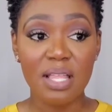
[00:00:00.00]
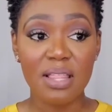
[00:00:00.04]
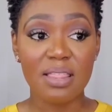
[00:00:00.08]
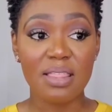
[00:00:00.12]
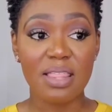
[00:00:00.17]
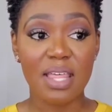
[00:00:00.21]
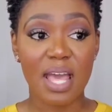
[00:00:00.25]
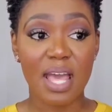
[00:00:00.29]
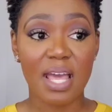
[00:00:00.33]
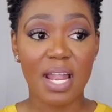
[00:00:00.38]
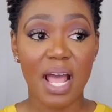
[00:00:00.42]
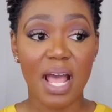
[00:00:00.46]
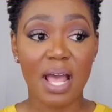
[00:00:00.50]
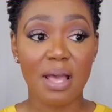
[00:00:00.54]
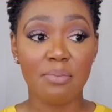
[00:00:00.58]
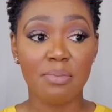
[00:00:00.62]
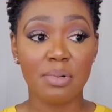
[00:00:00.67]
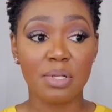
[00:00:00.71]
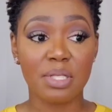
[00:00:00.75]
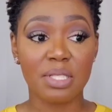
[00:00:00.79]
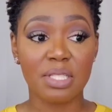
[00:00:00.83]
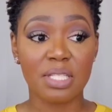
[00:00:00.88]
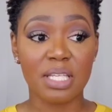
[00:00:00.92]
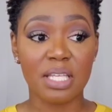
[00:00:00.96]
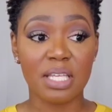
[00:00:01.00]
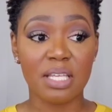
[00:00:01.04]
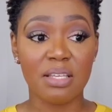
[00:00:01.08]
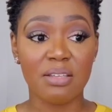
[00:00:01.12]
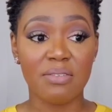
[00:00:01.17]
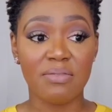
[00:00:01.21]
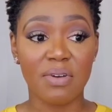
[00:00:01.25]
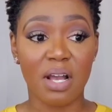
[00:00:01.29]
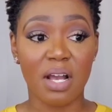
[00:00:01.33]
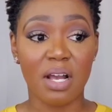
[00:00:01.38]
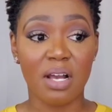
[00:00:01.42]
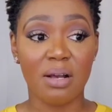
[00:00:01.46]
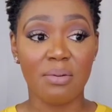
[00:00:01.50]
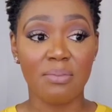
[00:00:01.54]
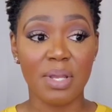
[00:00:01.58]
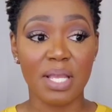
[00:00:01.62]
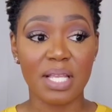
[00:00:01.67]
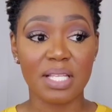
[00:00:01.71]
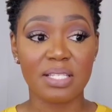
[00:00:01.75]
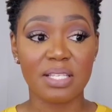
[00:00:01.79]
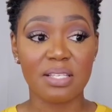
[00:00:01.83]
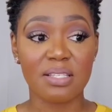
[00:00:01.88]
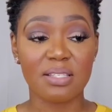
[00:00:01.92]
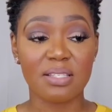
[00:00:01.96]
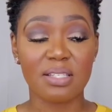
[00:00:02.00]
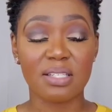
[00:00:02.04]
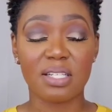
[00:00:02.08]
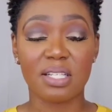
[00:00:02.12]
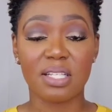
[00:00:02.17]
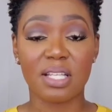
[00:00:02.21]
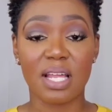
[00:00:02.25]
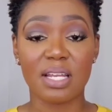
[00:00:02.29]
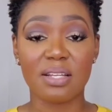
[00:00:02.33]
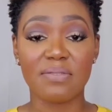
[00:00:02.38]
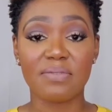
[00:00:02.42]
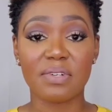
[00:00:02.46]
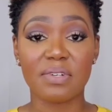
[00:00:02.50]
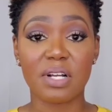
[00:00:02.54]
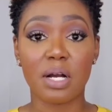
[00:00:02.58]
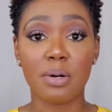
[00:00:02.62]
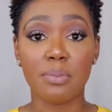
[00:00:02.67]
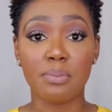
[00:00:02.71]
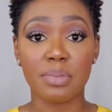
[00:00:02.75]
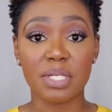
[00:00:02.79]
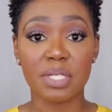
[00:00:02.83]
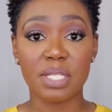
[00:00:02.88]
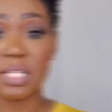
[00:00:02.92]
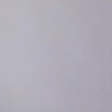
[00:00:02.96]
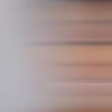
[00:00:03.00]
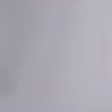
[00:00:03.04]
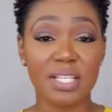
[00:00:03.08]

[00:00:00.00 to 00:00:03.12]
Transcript: that I believe exists in a lot of companies.